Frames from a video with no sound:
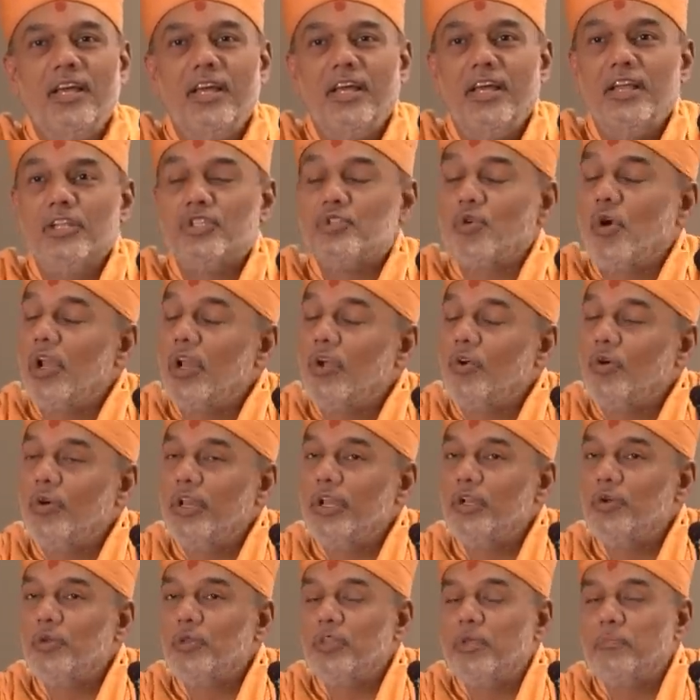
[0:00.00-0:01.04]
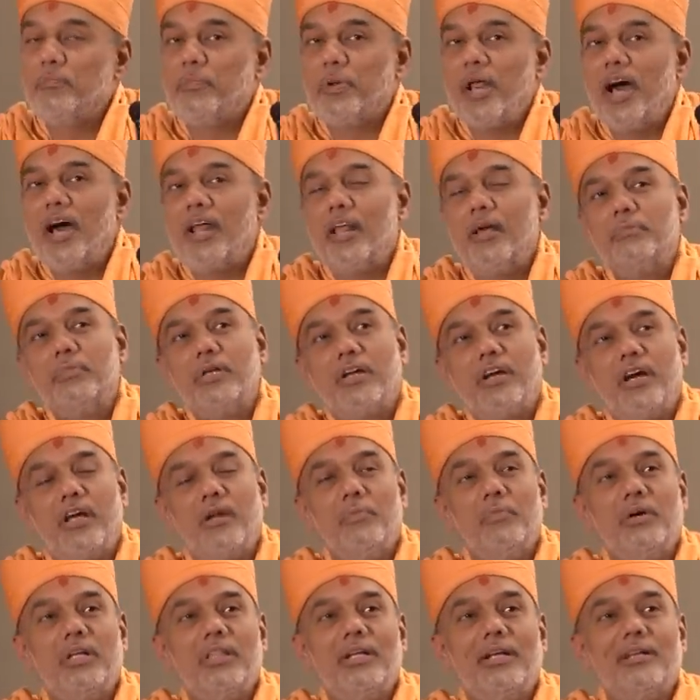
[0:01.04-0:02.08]
It's all according to the prarabdha
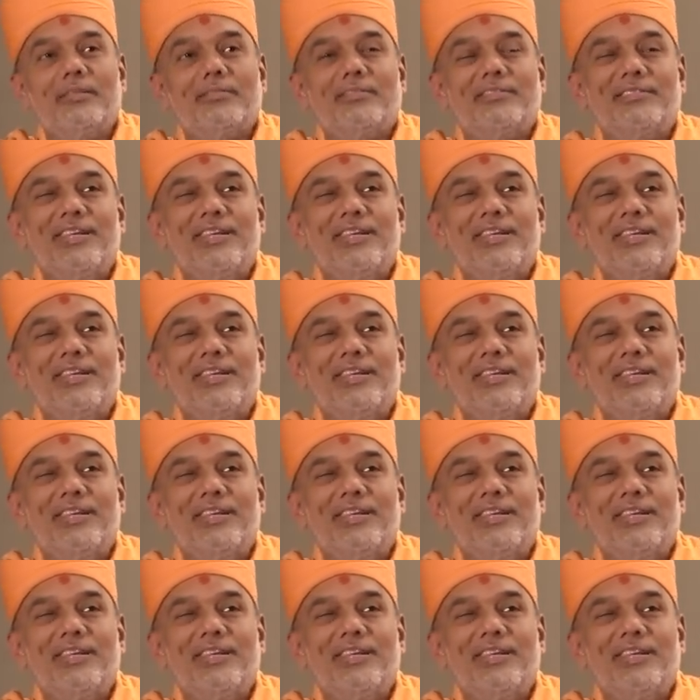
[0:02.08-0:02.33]
karma, that is